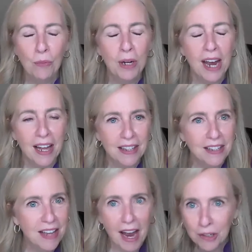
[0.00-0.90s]
We had
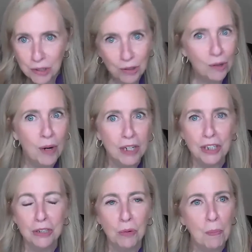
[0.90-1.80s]
these extra
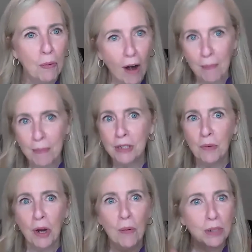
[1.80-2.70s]
questions. We promise
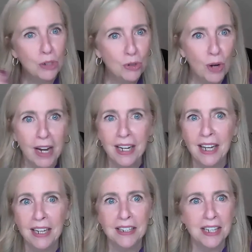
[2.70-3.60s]
we always try to
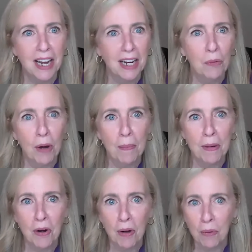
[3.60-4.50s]
get a second
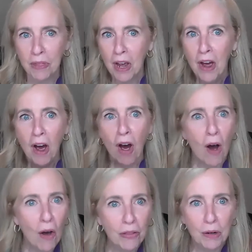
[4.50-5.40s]
webinar with
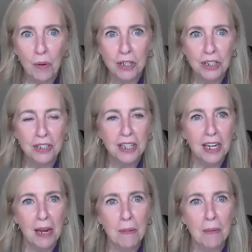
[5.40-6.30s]
all the questions that
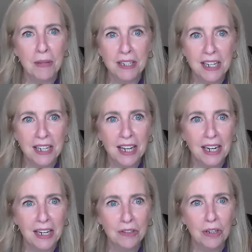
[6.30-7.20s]
came up that didn't get
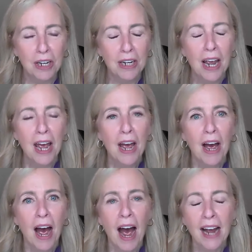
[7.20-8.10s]
answered. And
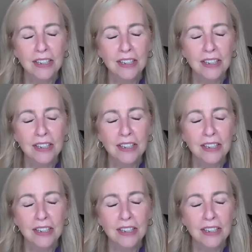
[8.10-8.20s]
I